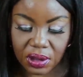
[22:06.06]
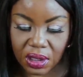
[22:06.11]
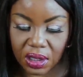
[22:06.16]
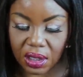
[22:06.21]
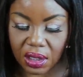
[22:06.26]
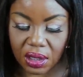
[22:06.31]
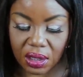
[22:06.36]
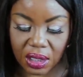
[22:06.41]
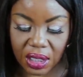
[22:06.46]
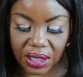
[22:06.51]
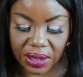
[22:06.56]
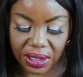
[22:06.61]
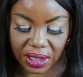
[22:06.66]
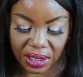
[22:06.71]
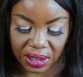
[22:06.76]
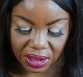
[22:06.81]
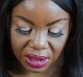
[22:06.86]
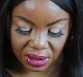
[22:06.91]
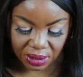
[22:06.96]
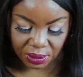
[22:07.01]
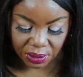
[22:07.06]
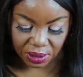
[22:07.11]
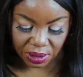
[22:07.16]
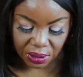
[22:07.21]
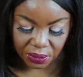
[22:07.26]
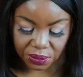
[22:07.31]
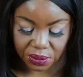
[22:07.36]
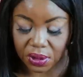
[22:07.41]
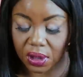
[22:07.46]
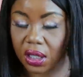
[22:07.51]
And I think this was
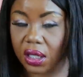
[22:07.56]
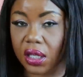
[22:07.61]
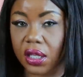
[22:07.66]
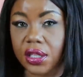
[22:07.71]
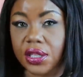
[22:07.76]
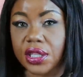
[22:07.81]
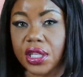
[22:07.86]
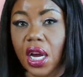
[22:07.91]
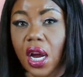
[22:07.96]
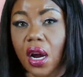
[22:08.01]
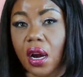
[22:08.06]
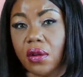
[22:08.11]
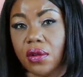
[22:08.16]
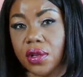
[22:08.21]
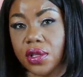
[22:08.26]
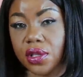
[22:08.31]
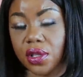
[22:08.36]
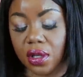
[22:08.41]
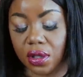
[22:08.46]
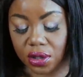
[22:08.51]
on uh, Tara's.